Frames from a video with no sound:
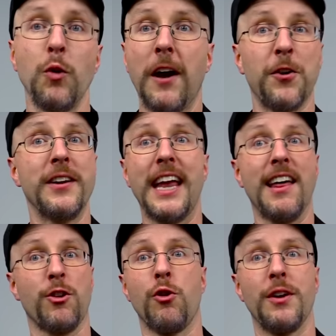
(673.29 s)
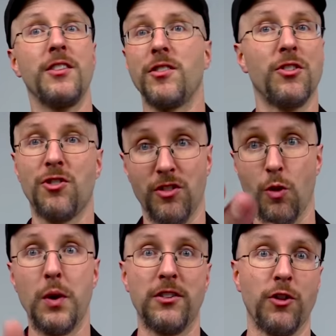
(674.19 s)
Oh, not for any ethical reasons, it's just
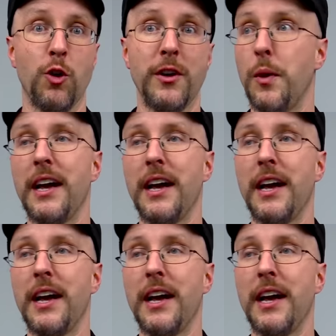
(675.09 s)
the wings are the only